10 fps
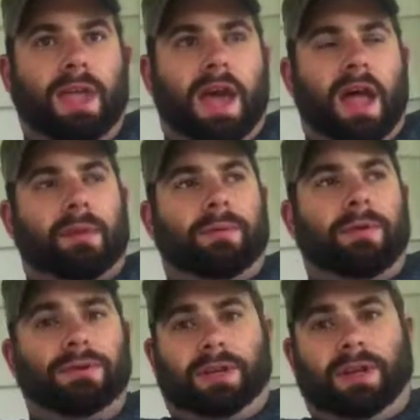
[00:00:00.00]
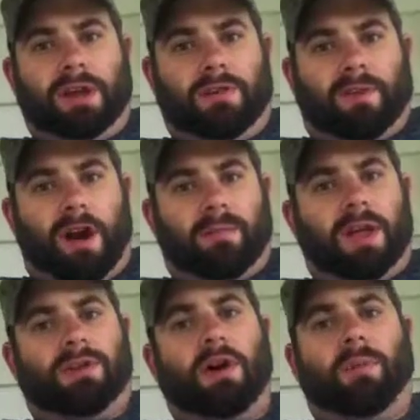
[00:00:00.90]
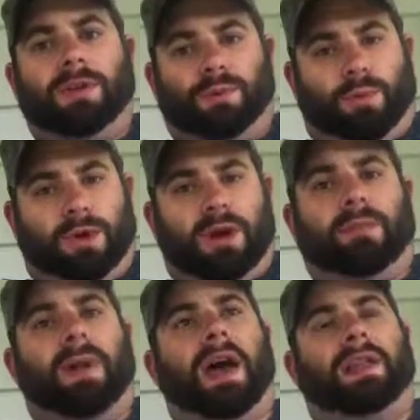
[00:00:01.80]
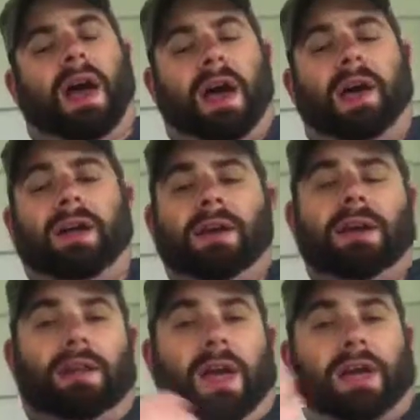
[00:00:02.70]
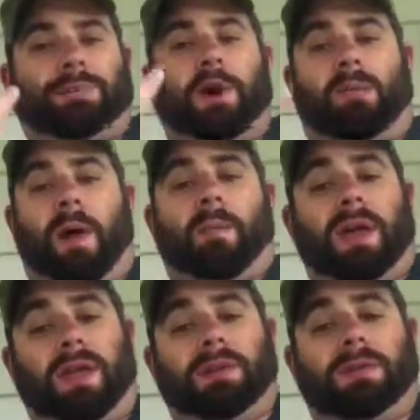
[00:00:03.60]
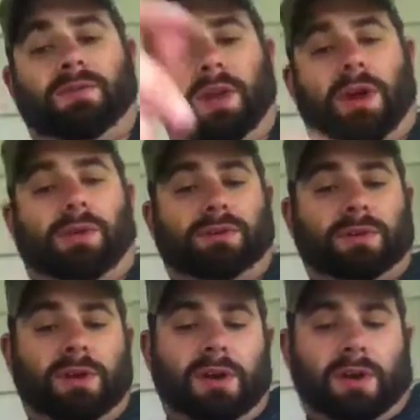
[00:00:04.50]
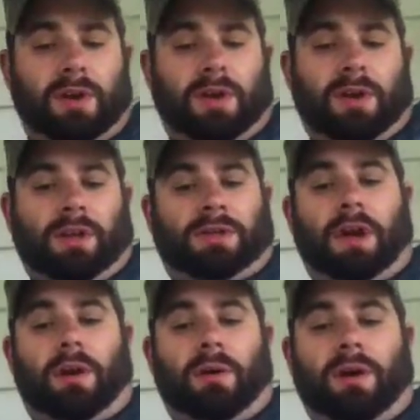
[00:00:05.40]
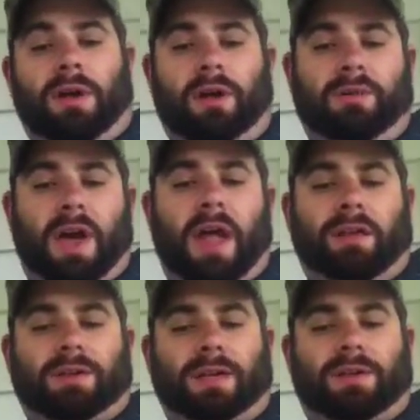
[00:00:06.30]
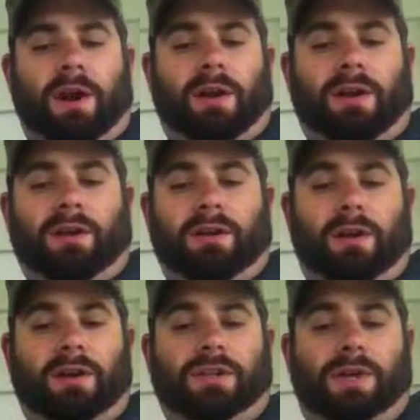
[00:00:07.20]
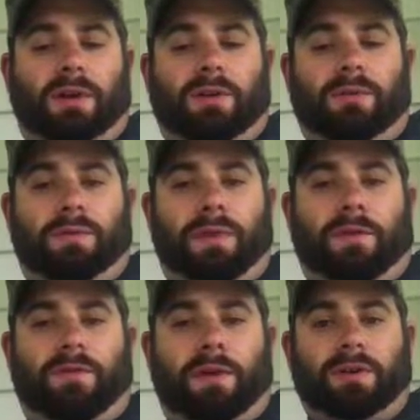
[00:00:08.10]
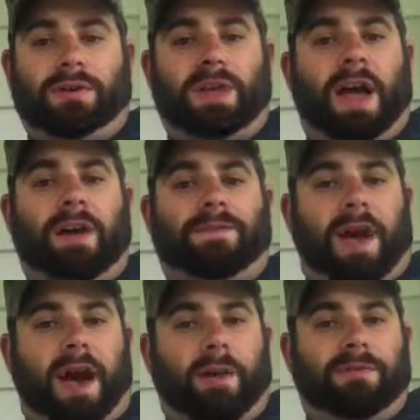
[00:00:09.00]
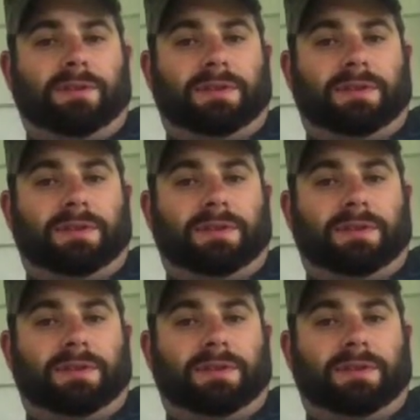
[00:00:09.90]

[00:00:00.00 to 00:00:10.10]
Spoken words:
and use it in any environment, and no one's really going to bat an eye, like I spoke about in my EDC videos. So, with that, let's get started. I'm going to show you the first knife that I